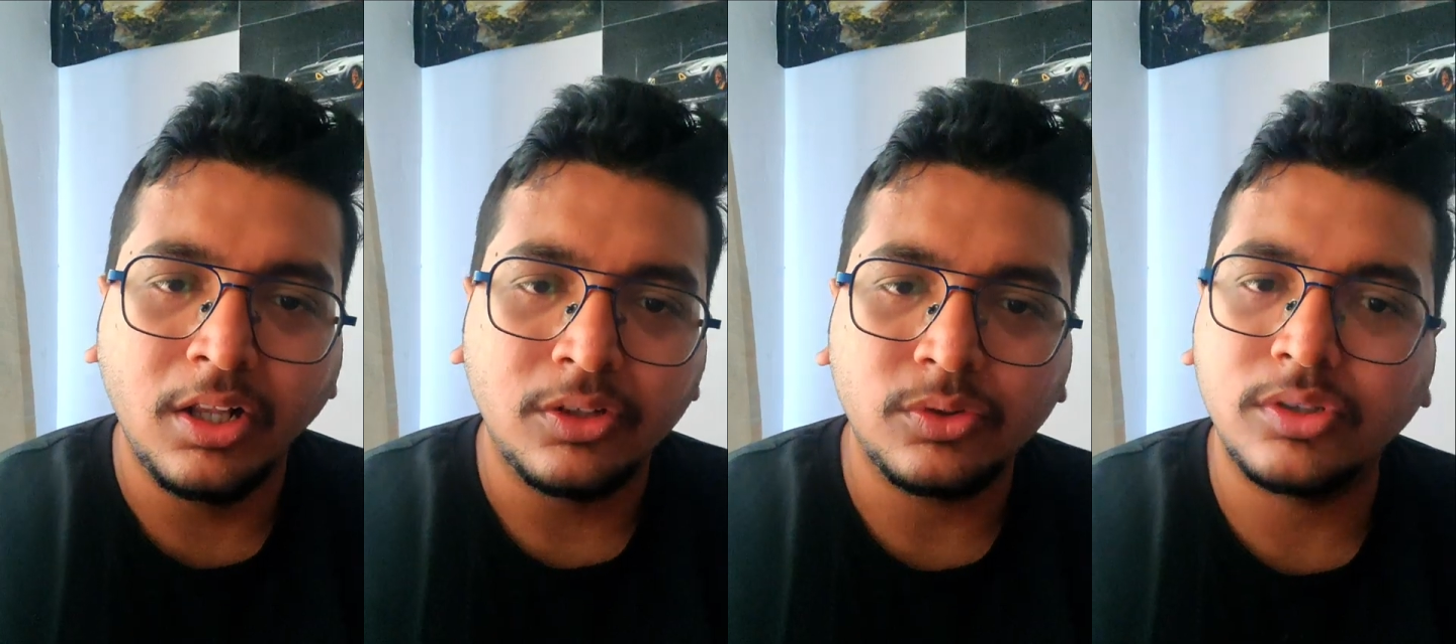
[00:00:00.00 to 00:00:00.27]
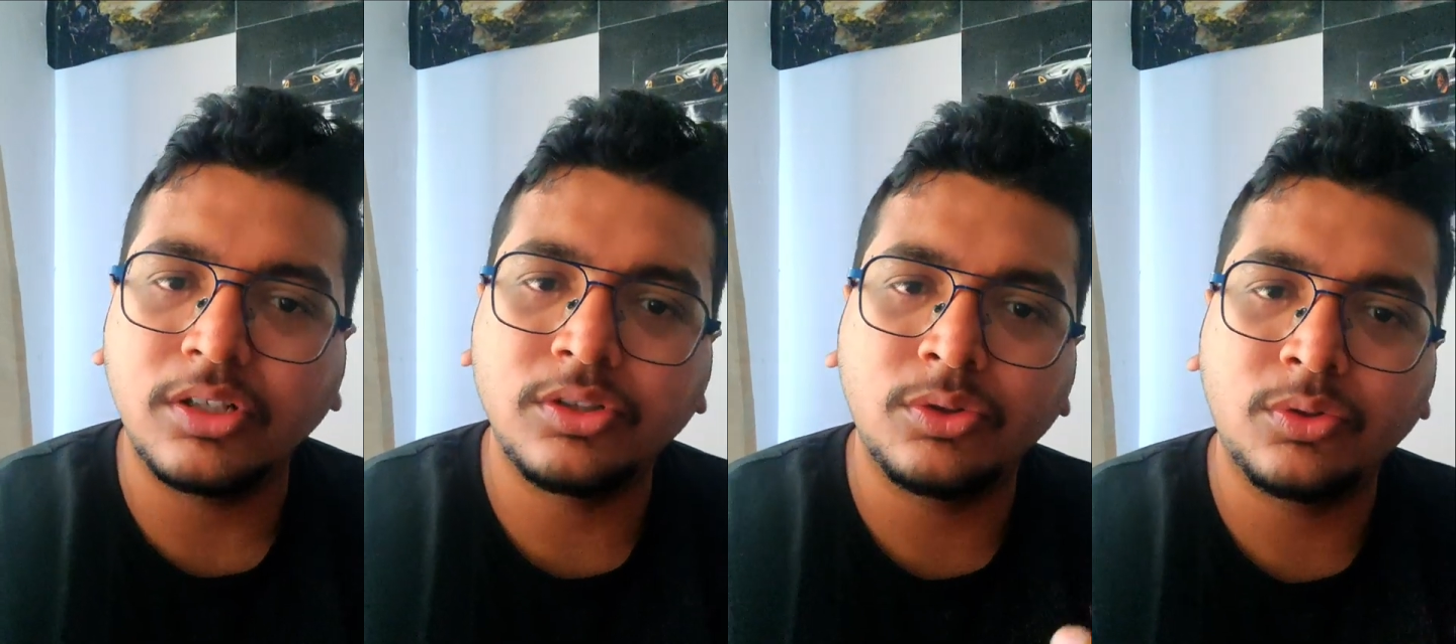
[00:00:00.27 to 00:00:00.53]
so
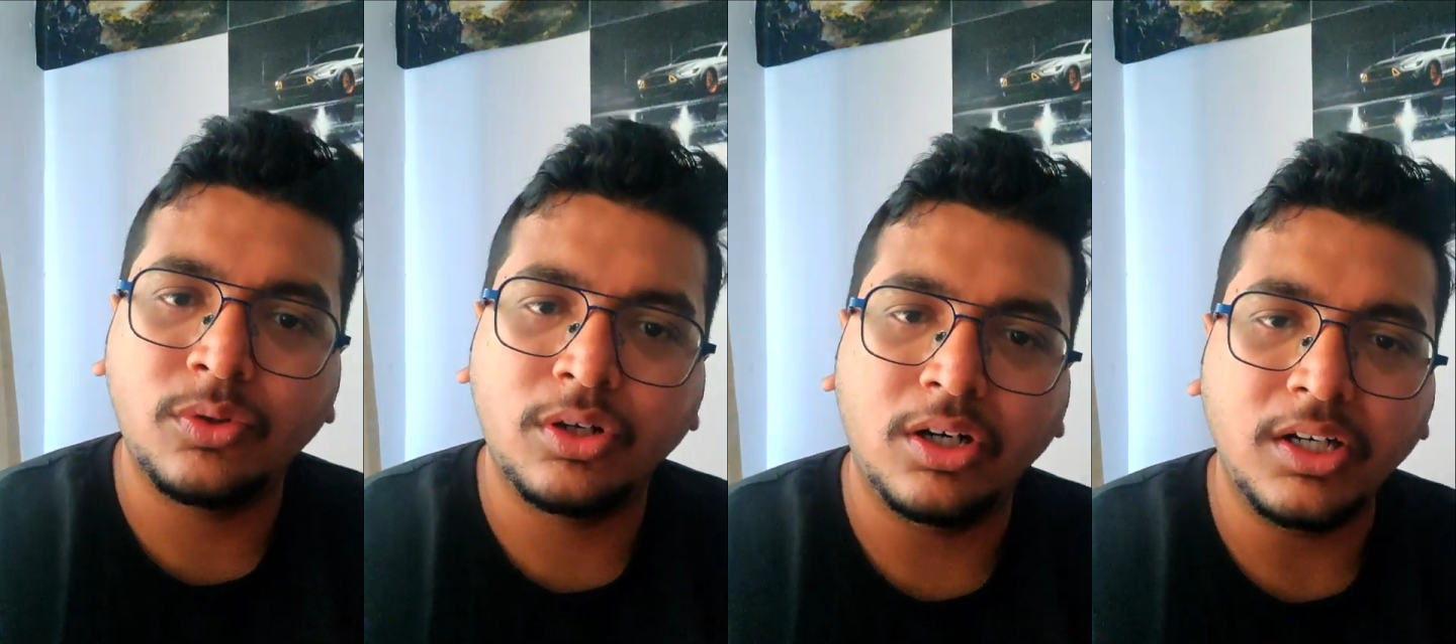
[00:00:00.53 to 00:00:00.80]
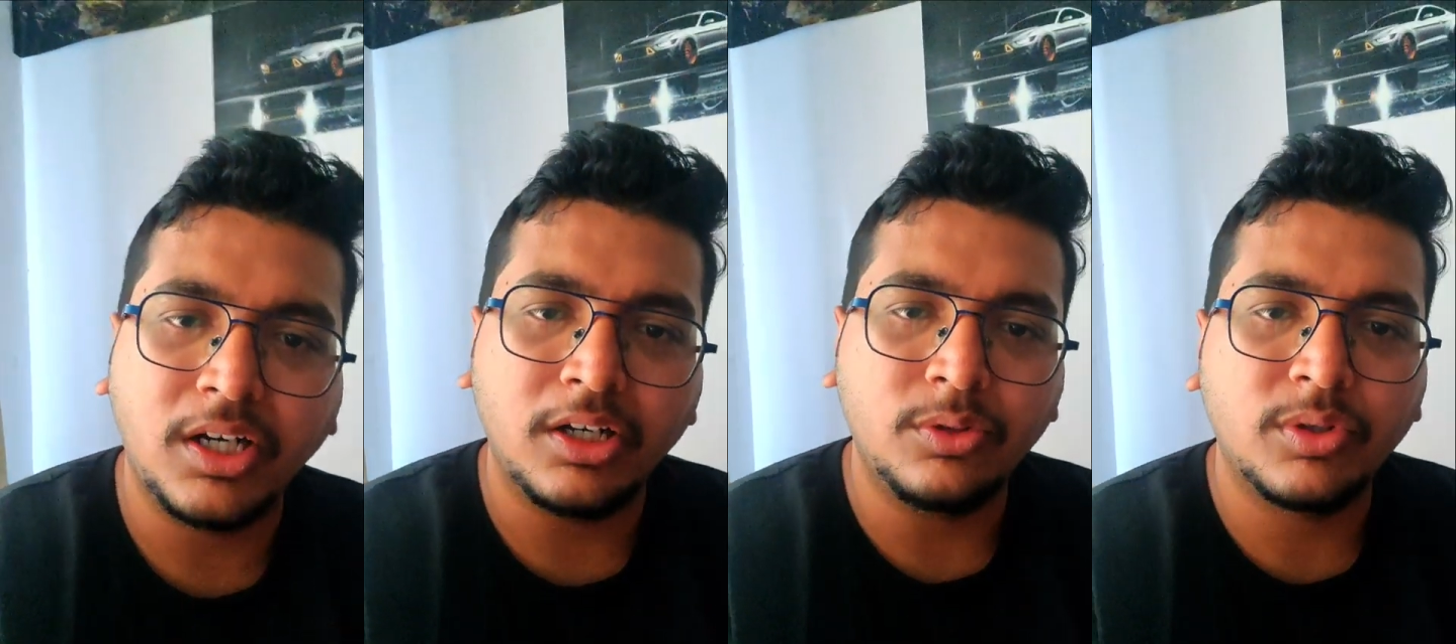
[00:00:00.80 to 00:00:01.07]
you do
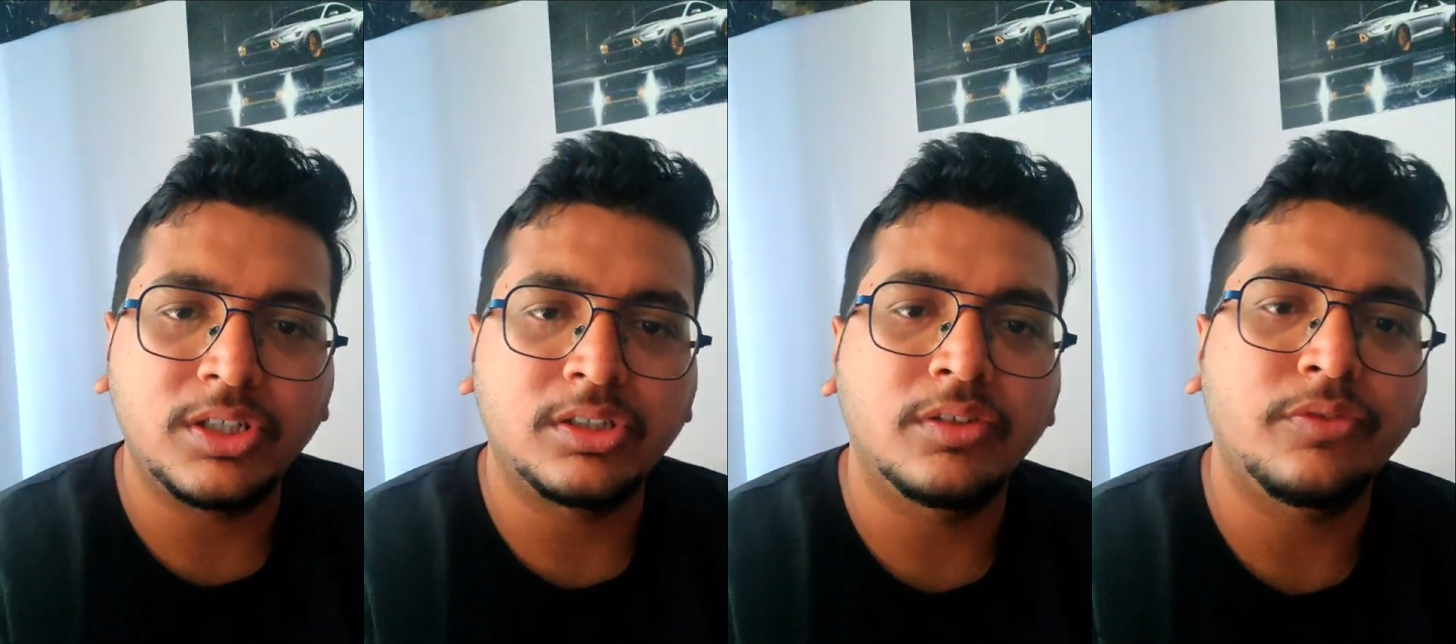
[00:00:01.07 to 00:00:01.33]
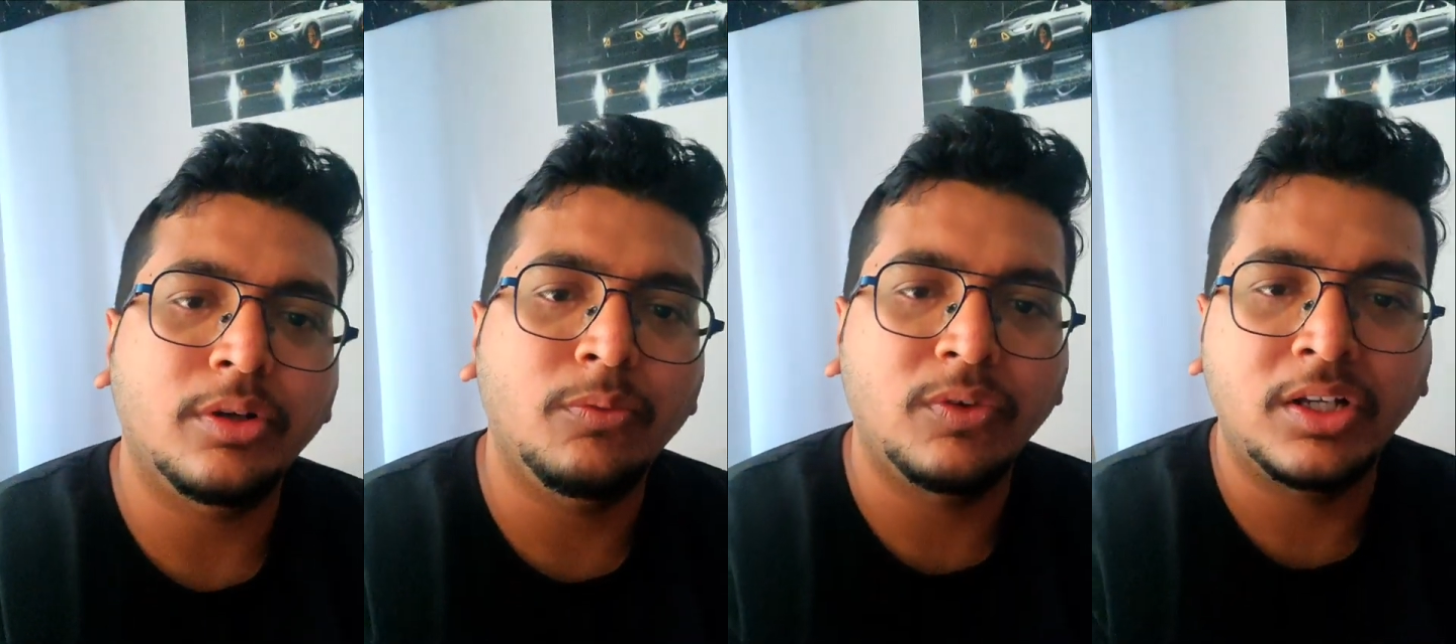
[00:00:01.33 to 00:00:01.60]
not get
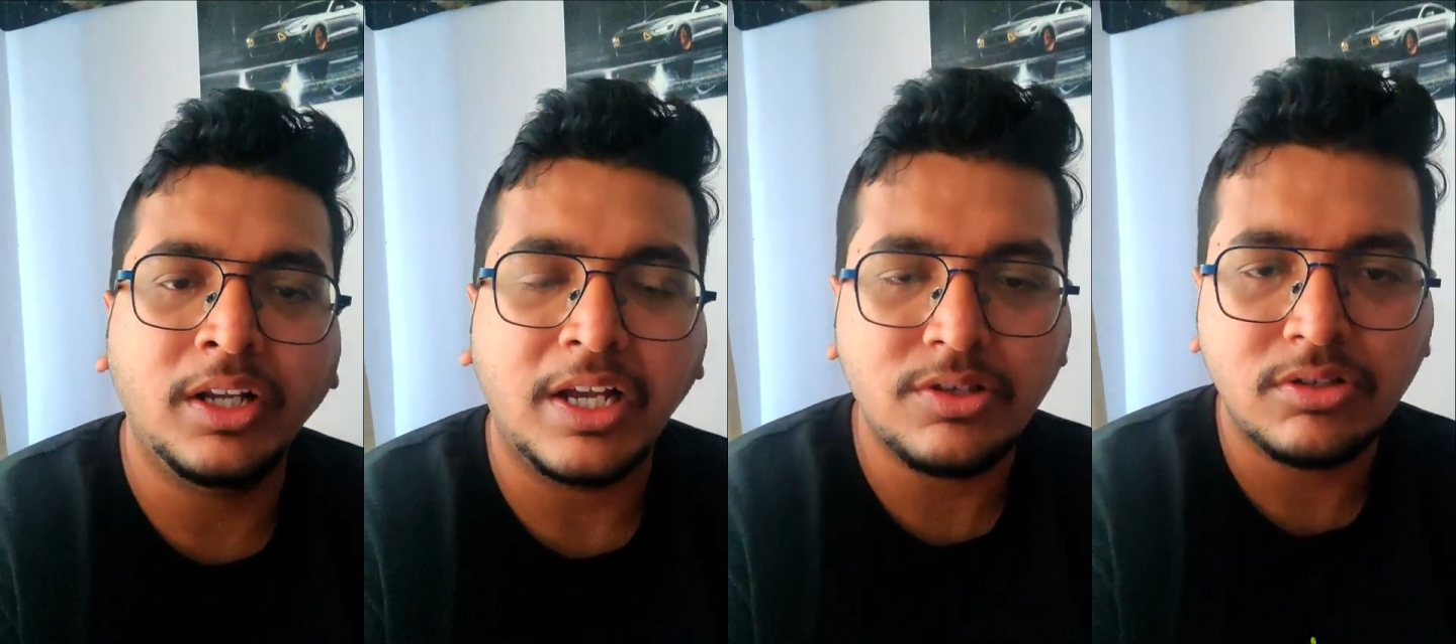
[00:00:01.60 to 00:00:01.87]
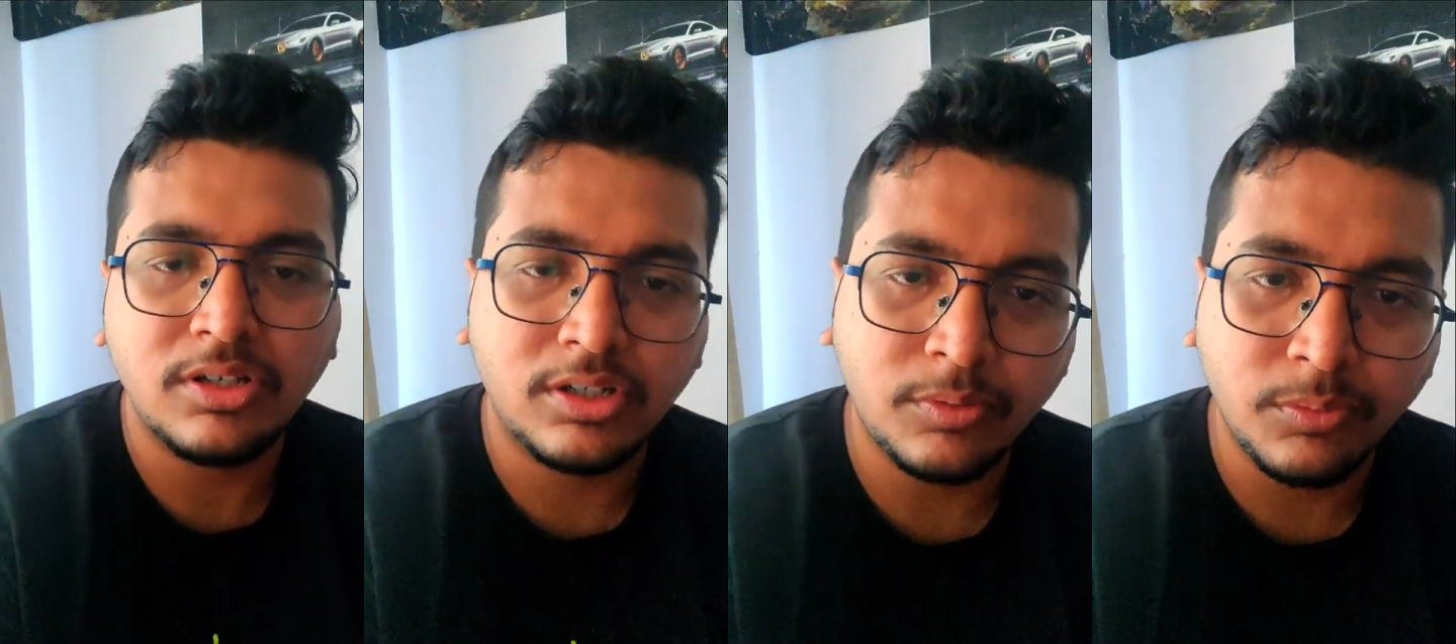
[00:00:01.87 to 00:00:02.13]
questions from one
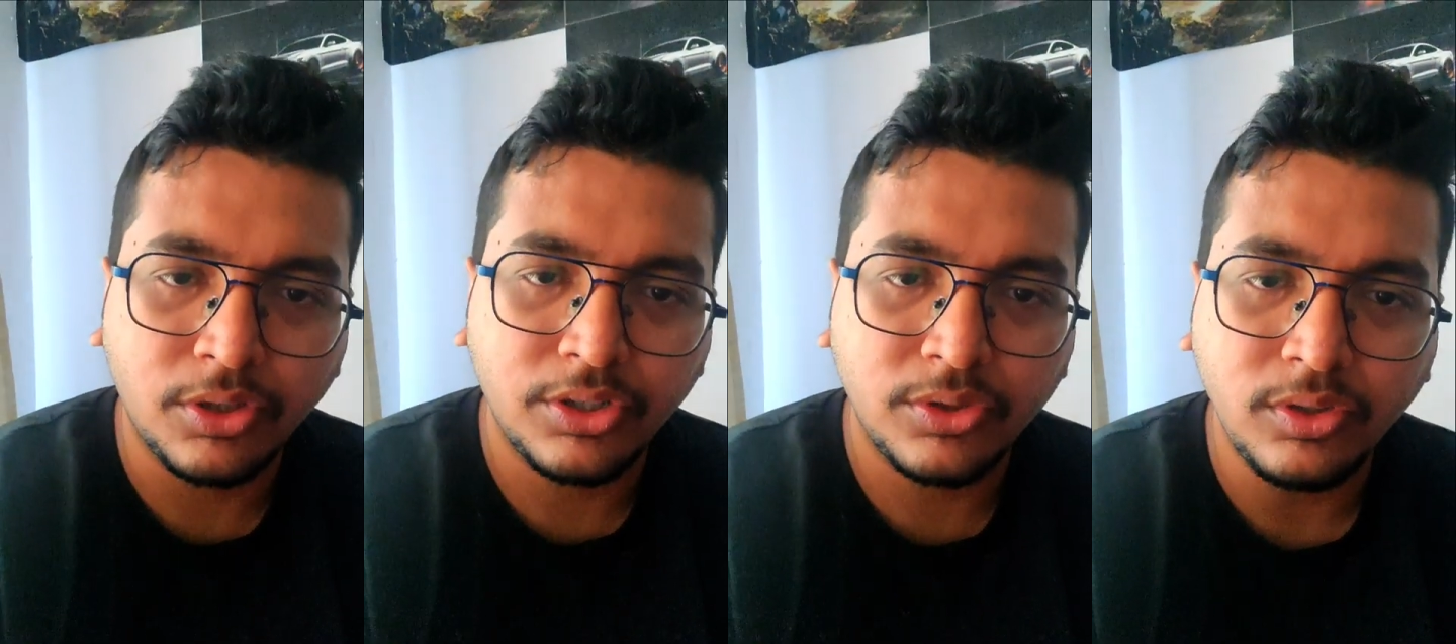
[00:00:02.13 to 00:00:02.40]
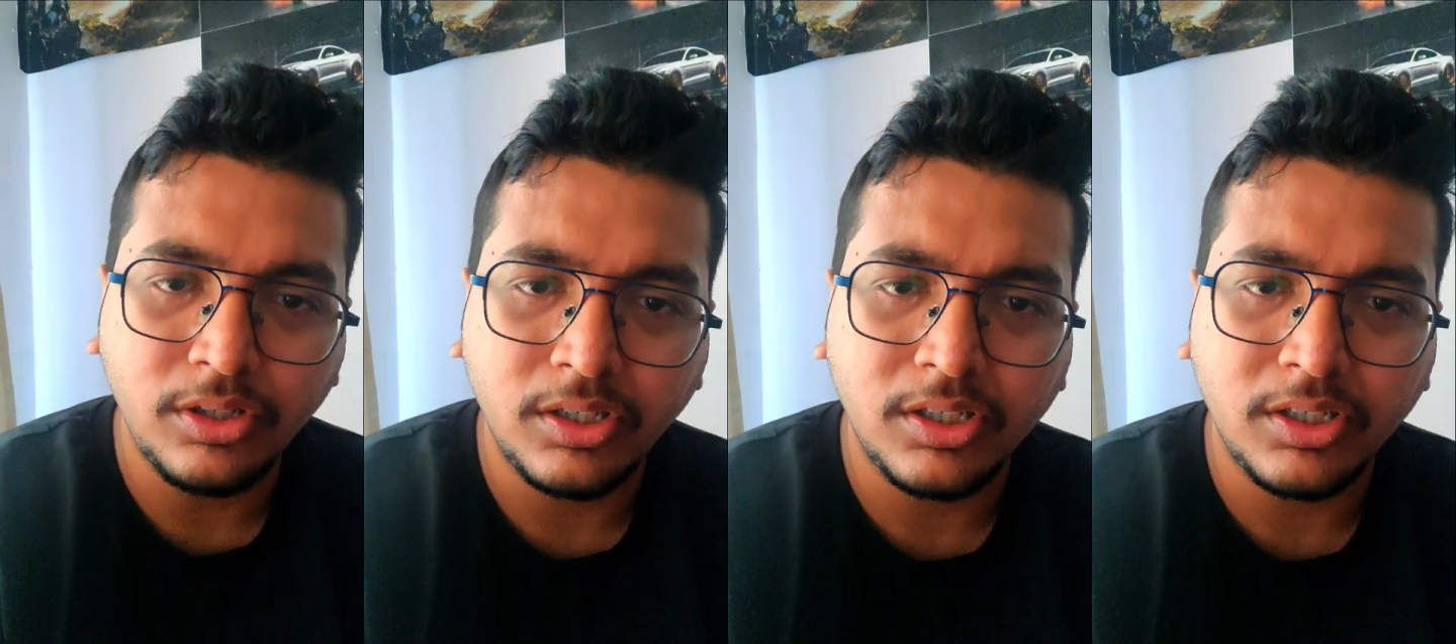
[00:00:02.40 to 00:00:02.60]
isolated module.